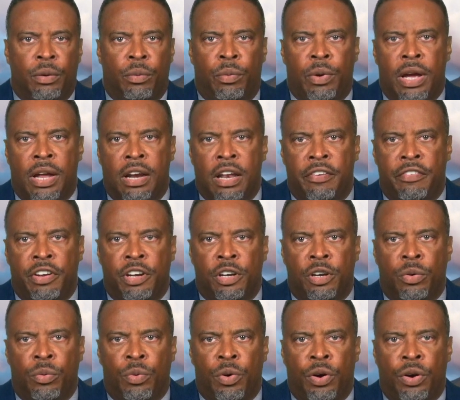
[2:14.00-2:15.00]
We are living
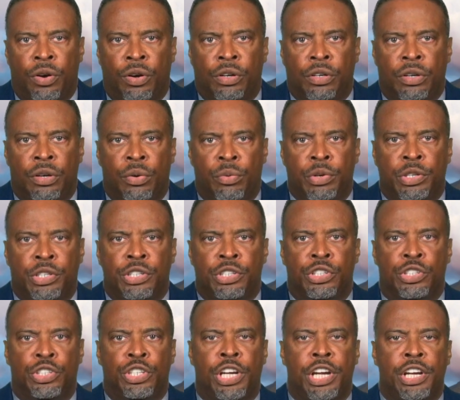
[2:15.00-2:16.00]
in a world which
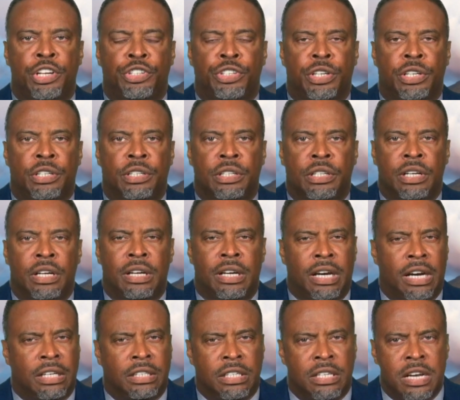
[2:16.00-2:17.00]
is changing
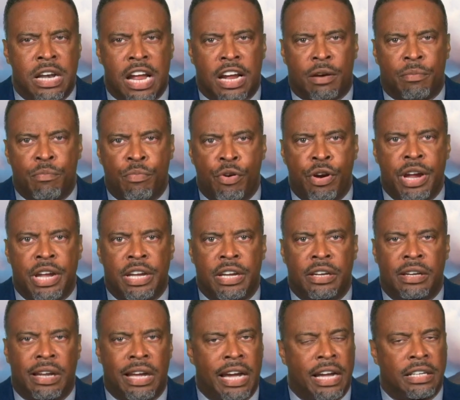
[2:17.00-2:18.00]
at a
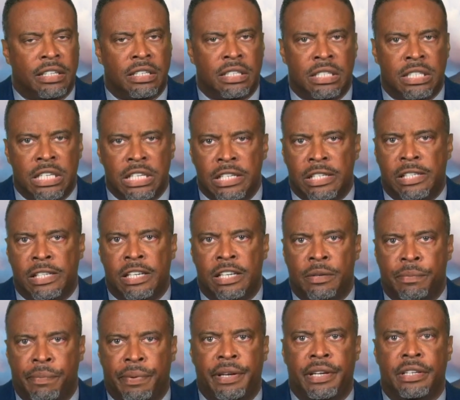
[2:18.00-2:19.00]
neck-breaking and
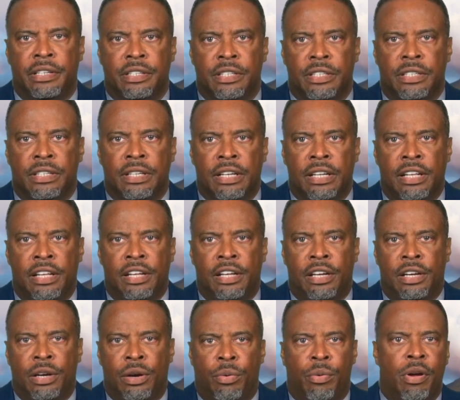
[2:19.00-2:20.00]
dizzying pace.
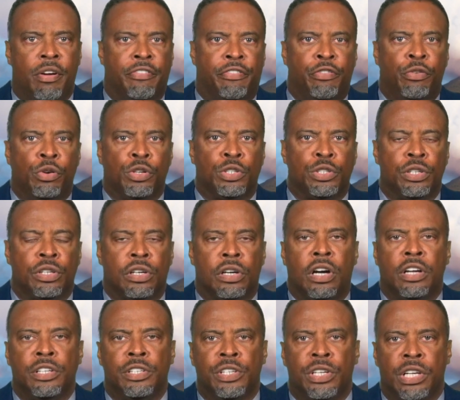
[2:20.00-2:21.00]
We are forced to
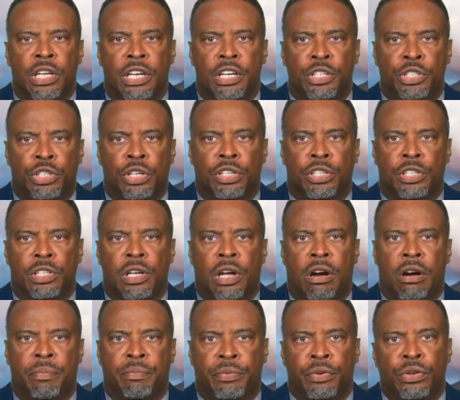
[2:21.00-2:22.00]
constantly adjust
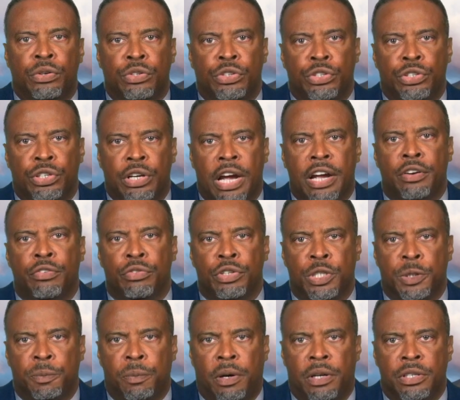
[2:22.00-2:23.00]
our approach and
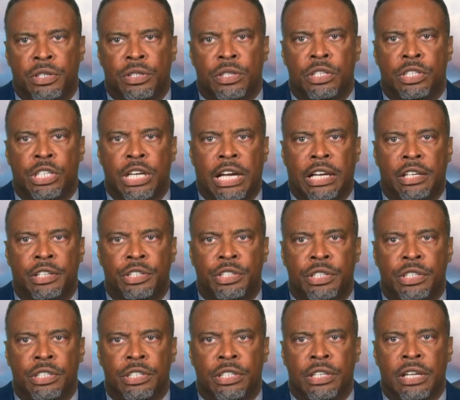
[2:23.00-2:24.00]
response to
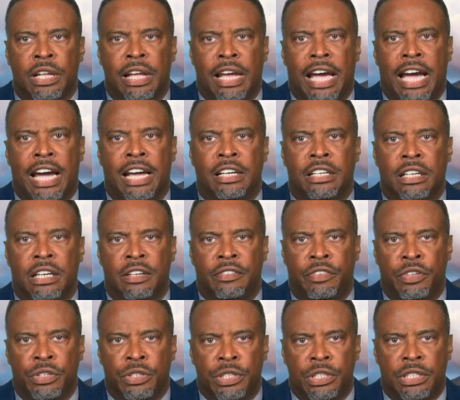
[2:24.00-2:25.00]
challenges and
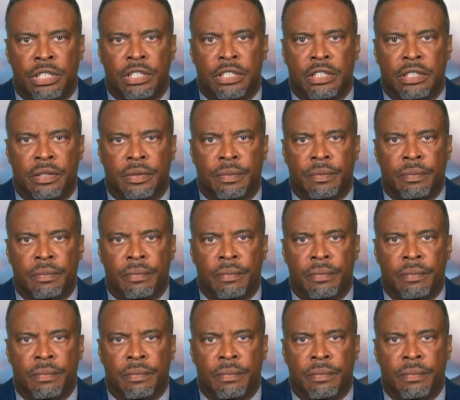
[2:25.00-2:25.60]
adversities.